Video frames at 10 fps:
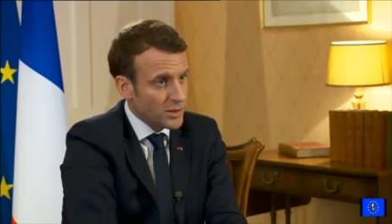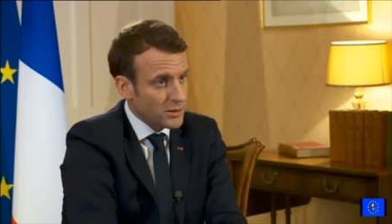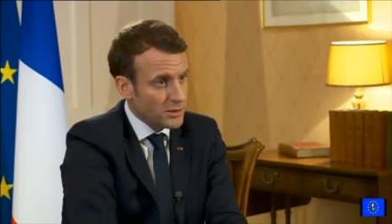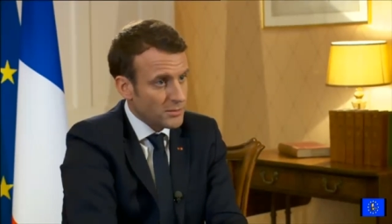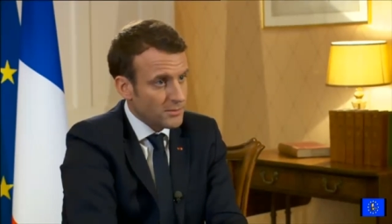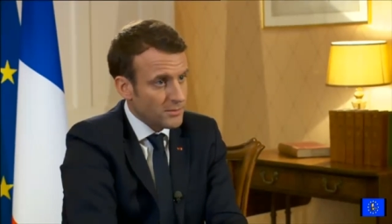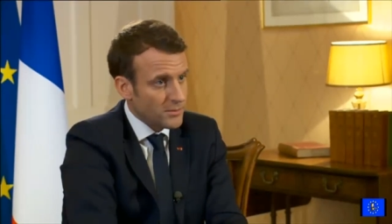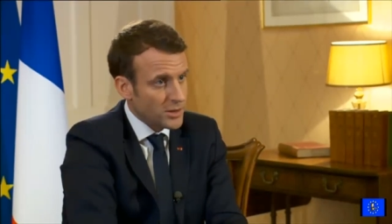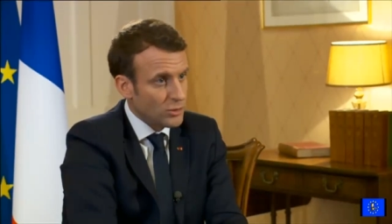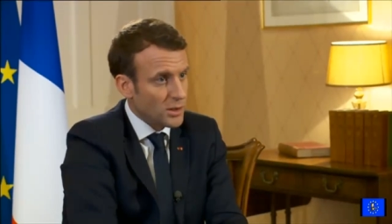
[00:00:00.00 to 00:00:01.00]
that
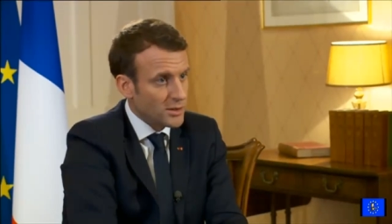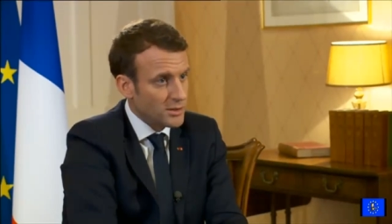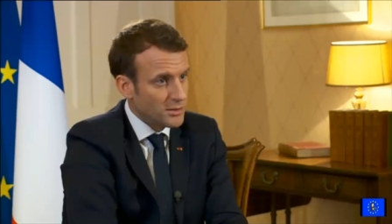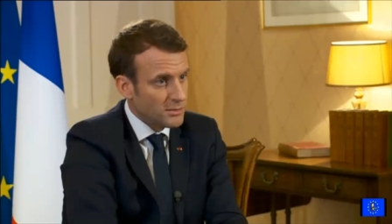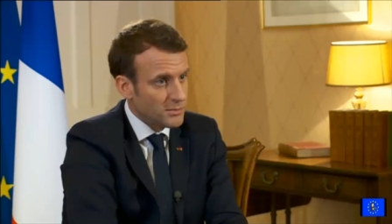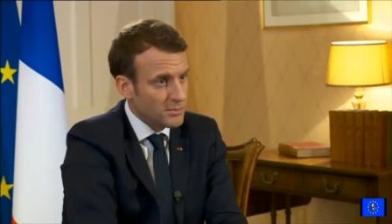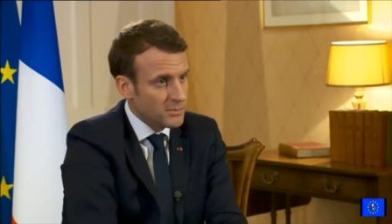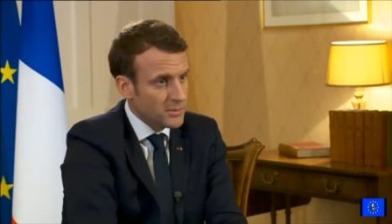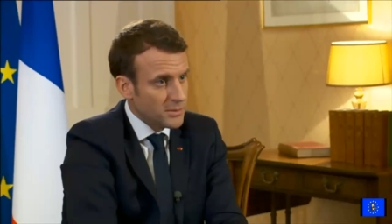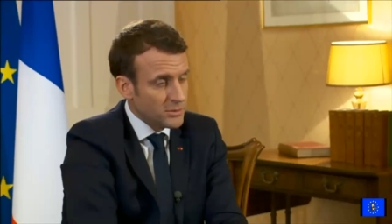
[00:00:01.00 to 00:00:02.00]
is what?
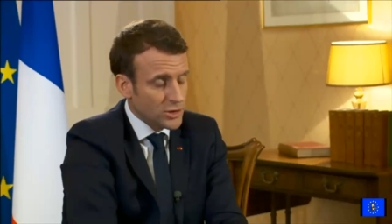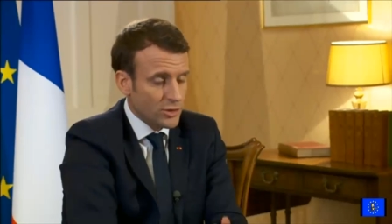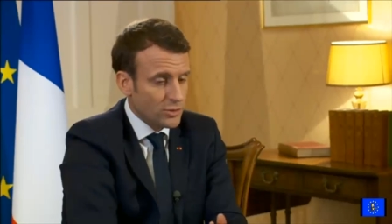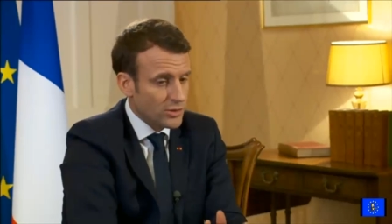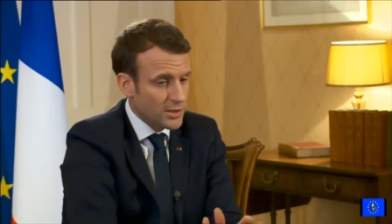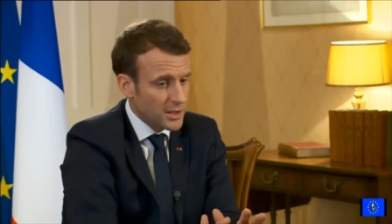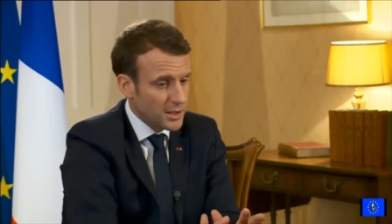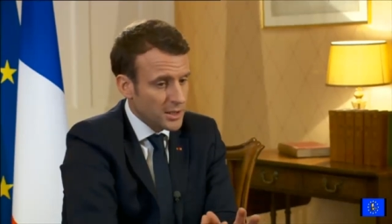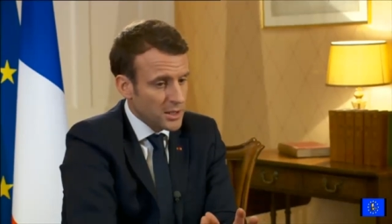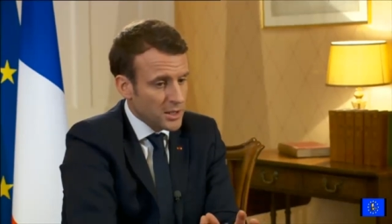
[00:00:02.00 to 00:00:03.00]
Just to
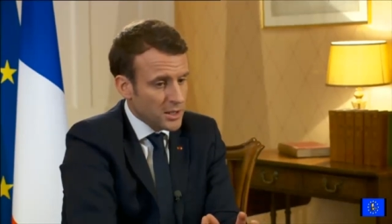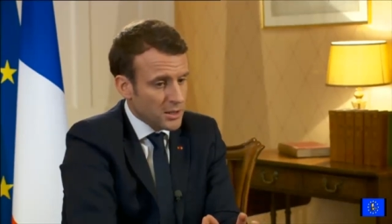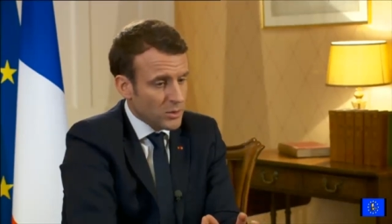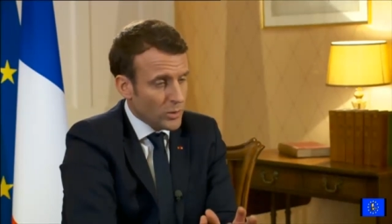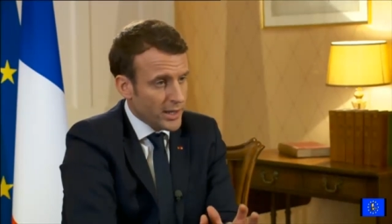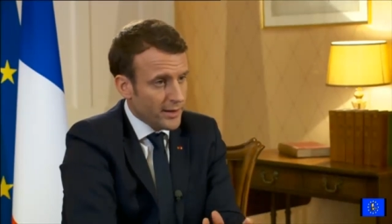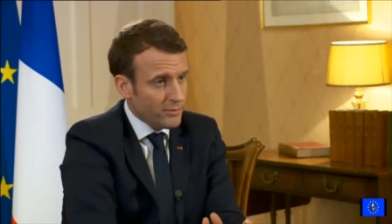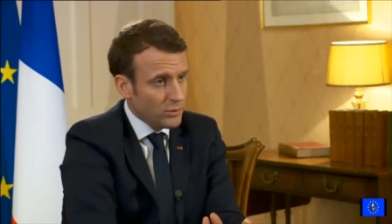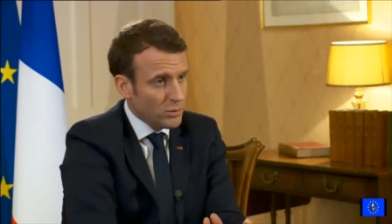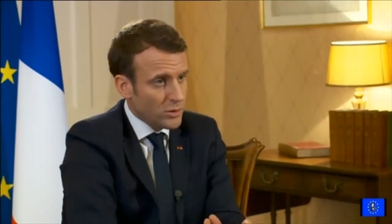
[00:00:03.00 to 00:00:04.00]
say, we
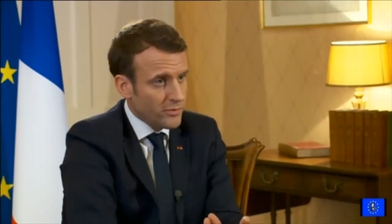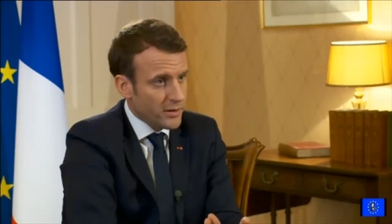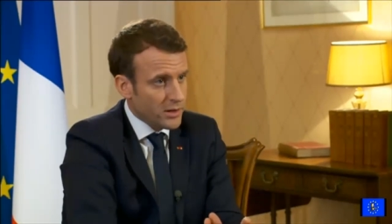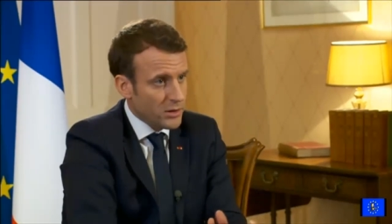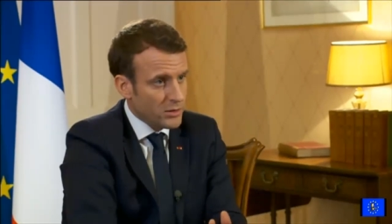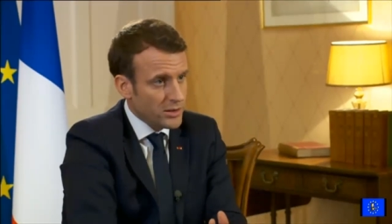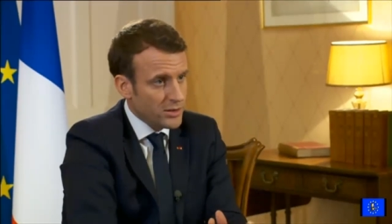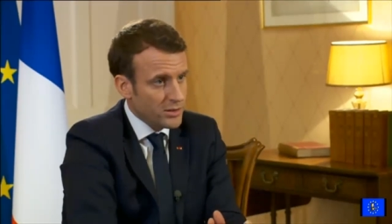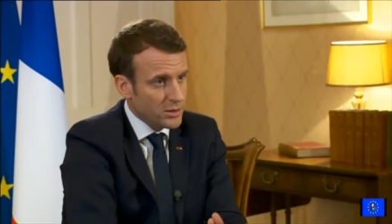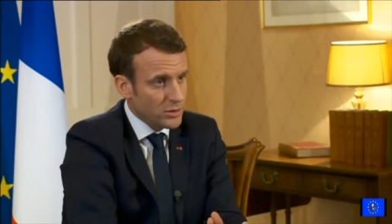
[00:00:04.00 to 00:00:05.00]
have to work very closely
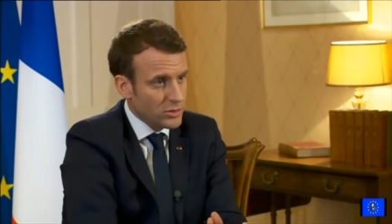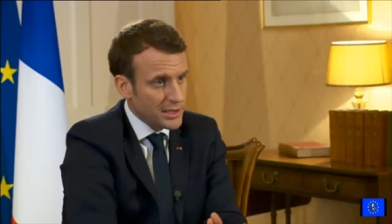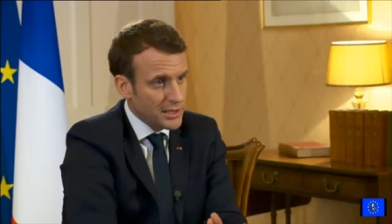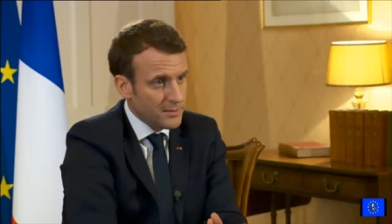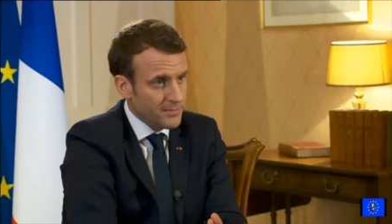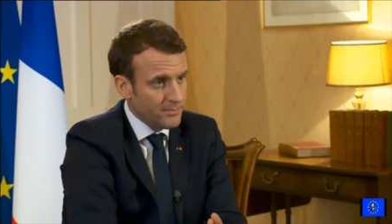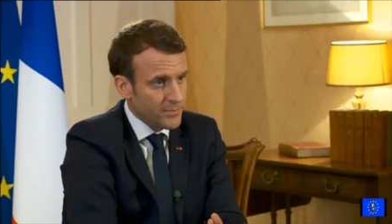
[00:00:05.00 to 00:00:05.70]
and seriously